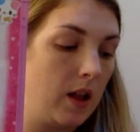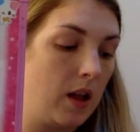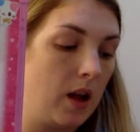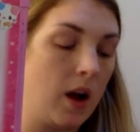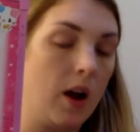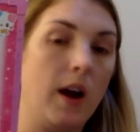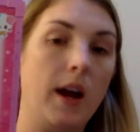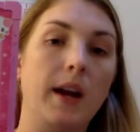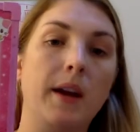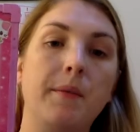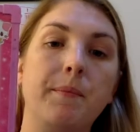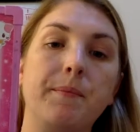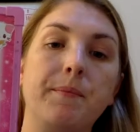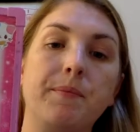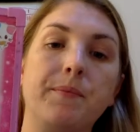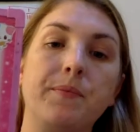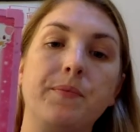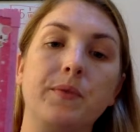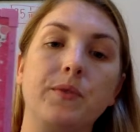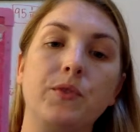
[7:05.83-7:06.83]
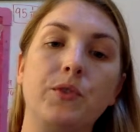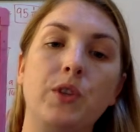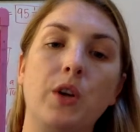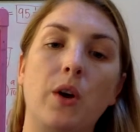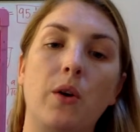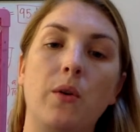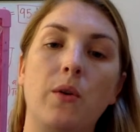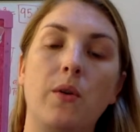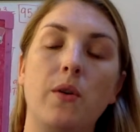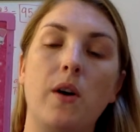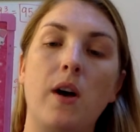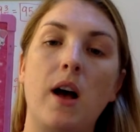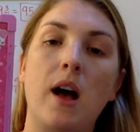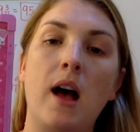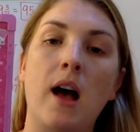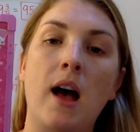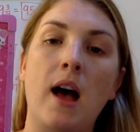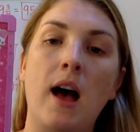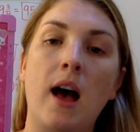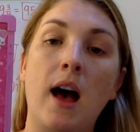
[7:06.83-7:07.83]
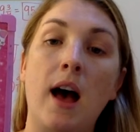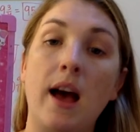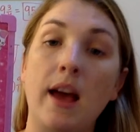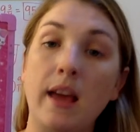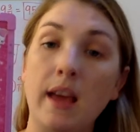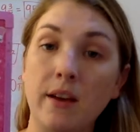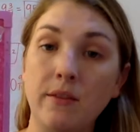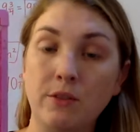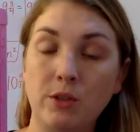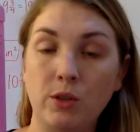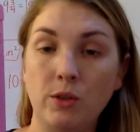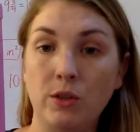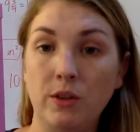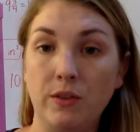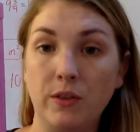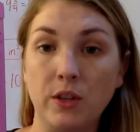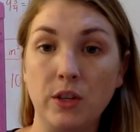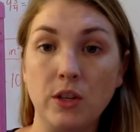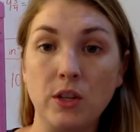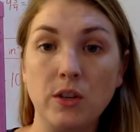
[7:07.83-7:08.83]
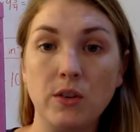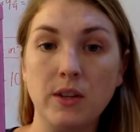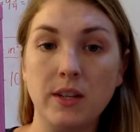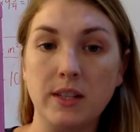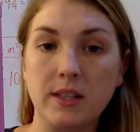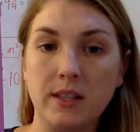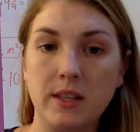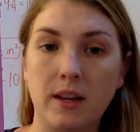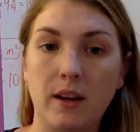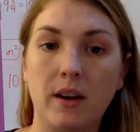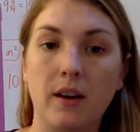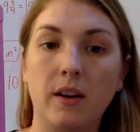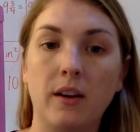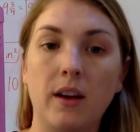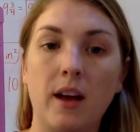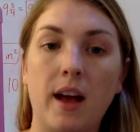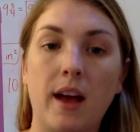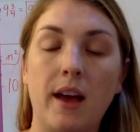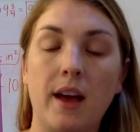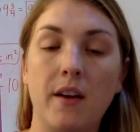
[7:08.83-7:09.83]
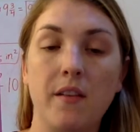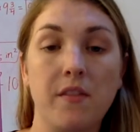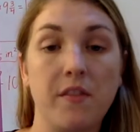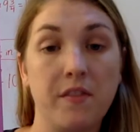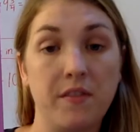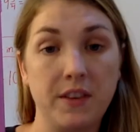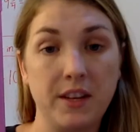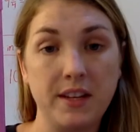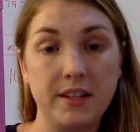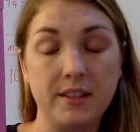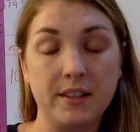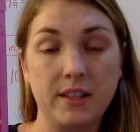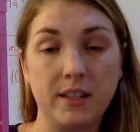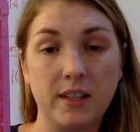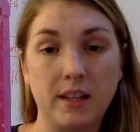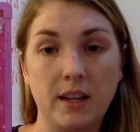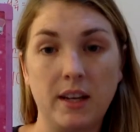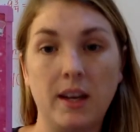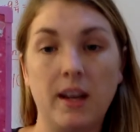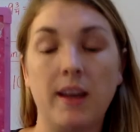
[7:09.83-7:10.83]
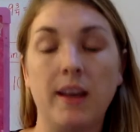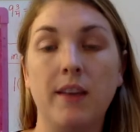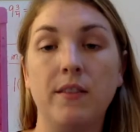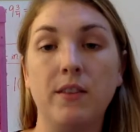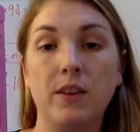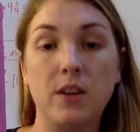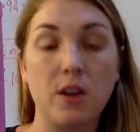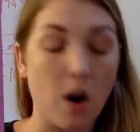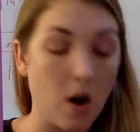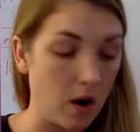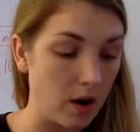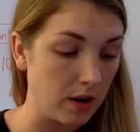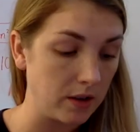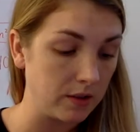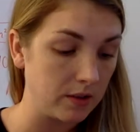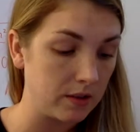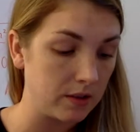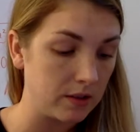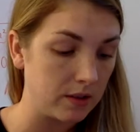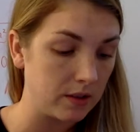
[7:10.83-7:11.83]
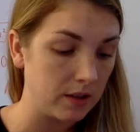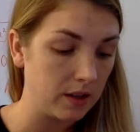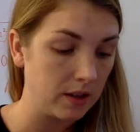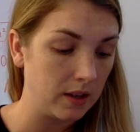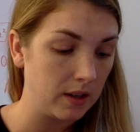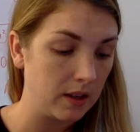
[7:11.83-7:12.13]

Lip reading: All right, so I have 2 different units here. I have feet and I have yards.